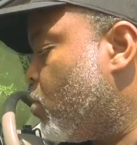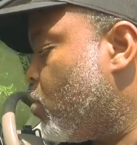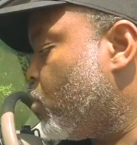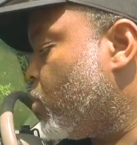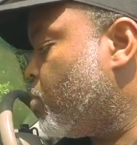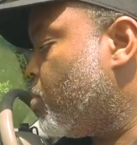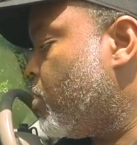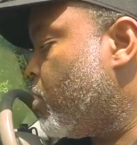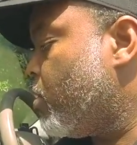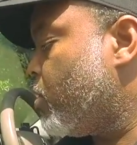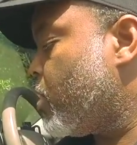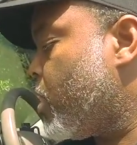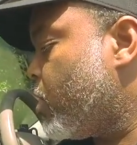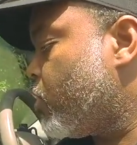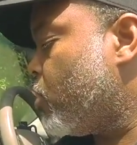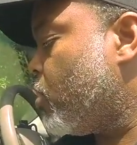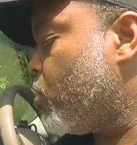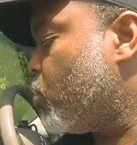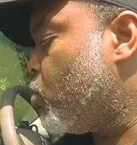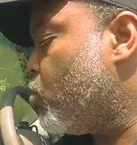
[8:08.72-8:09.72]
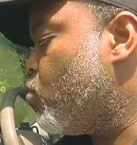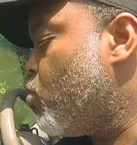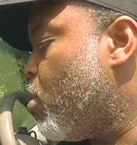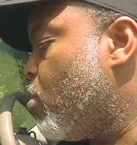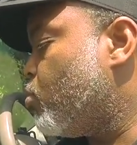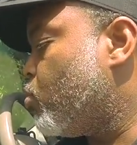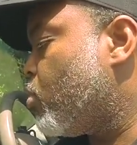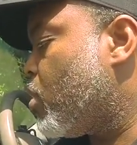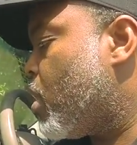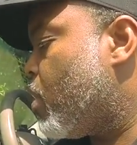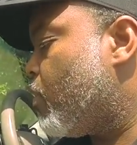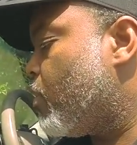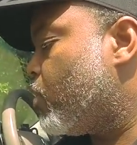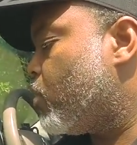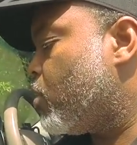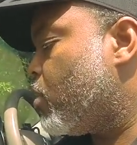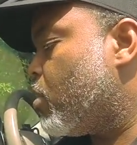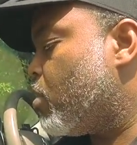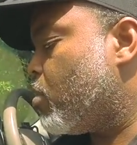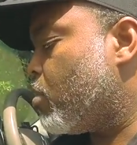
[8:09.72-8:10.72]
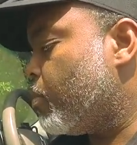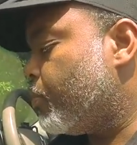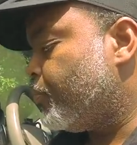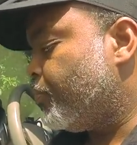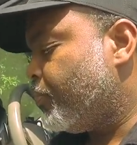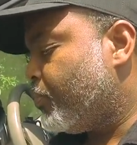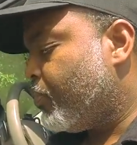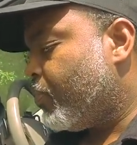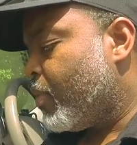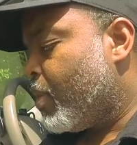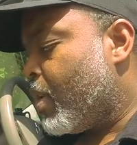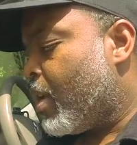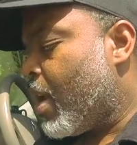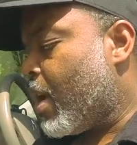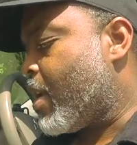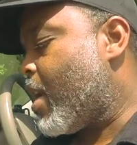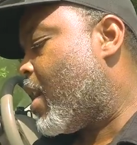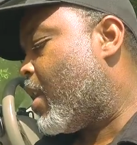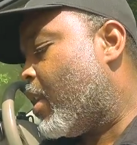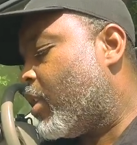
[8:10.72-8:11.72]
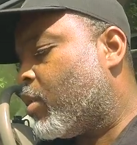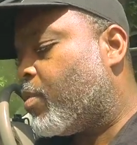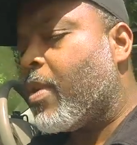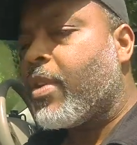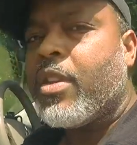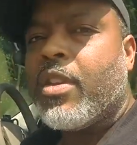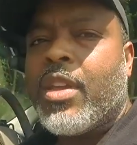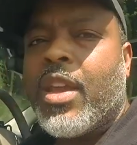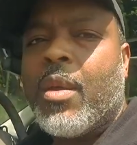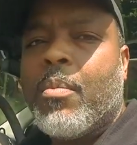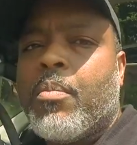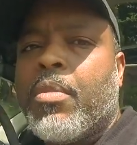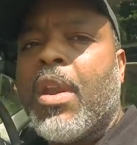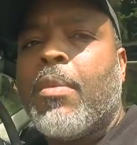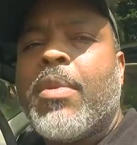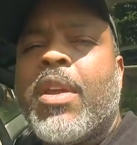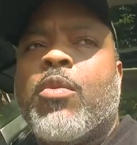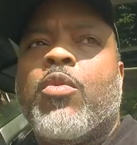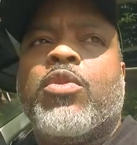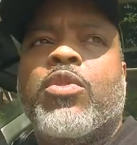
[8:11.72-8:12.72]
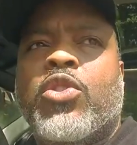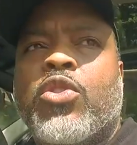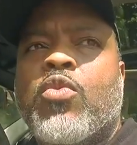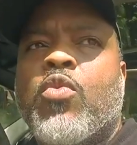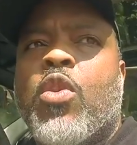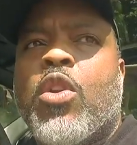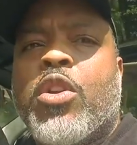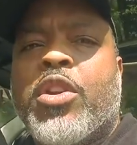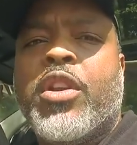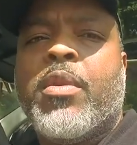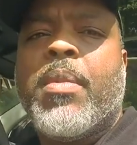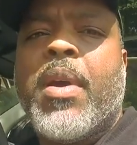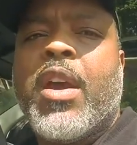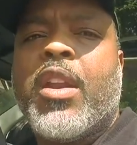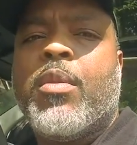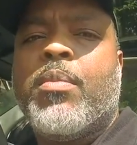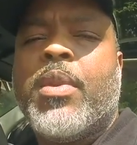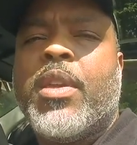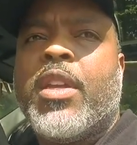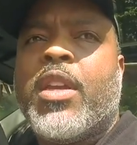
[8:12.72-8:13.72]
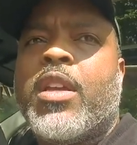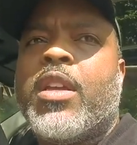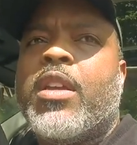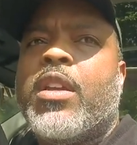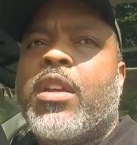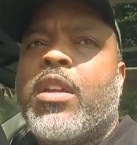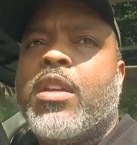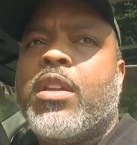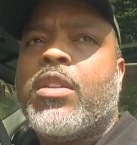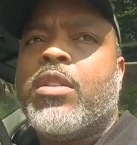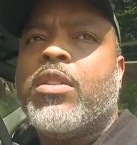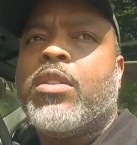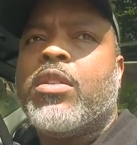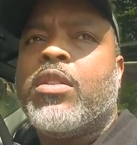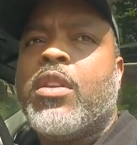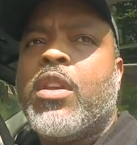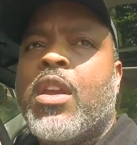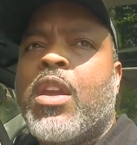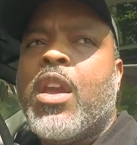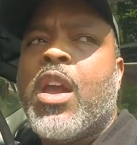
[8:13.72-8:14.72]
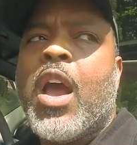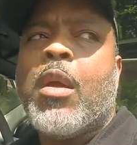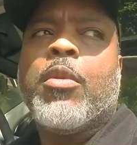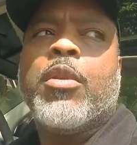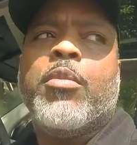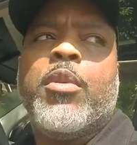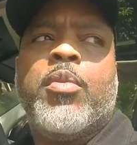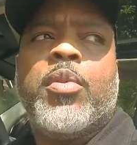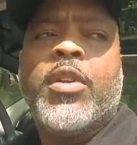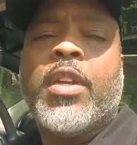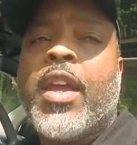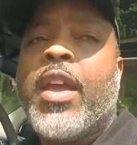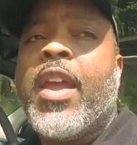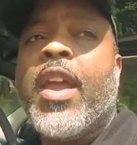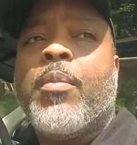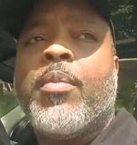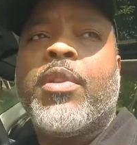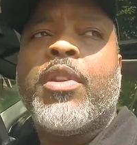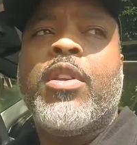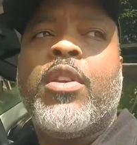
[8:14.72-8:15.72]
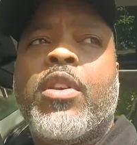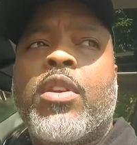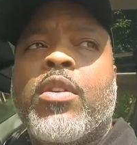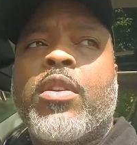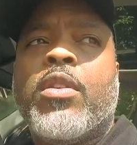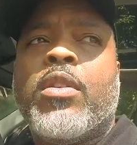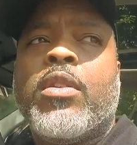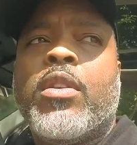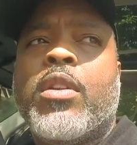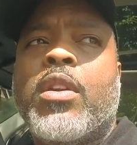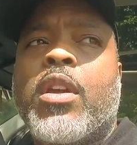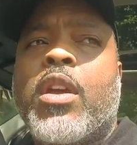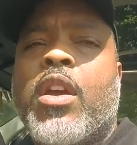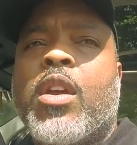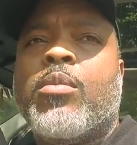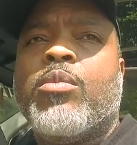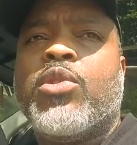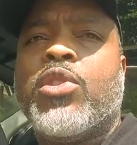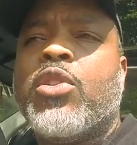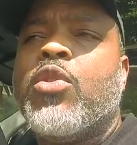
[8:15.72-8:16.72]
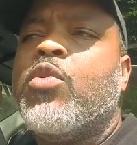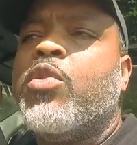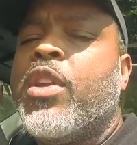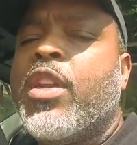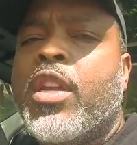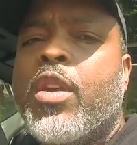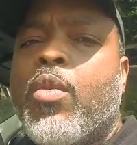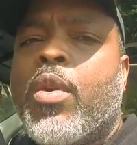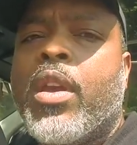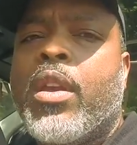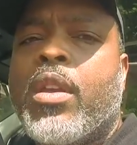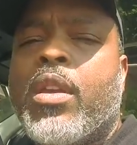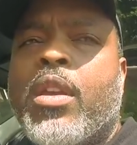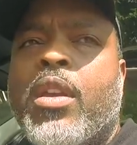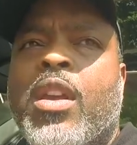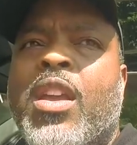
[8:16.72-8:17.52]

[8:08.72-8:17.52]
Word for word: door speaker is actually a two ohm driver, so I kind of expected that, but I'm not too worried about it because I'm gonna be putting an amp in here um, soon anyway,